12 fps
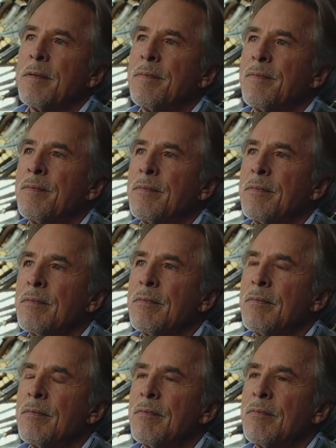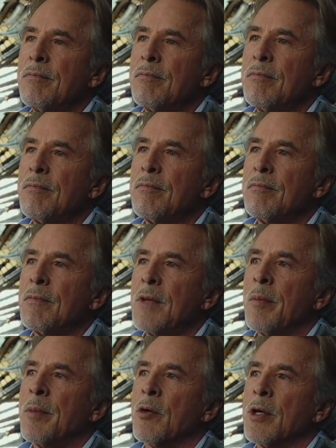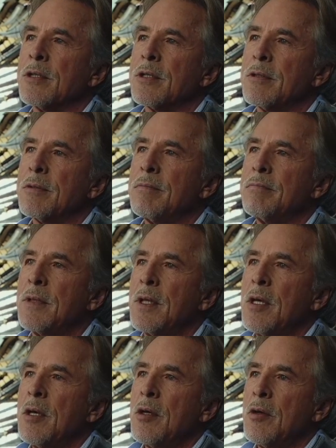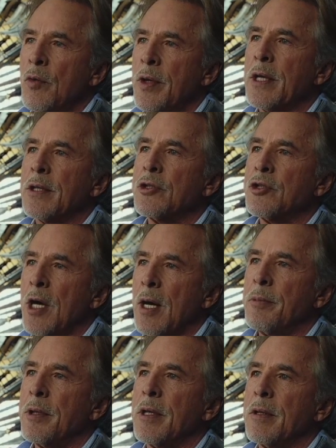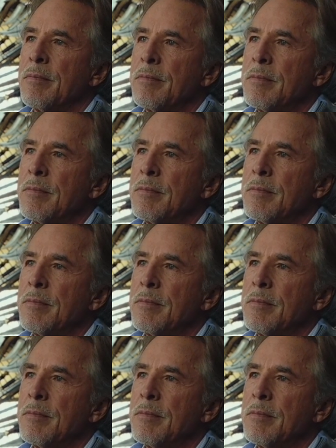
He then virtue signals. Immigrants. We get the job done.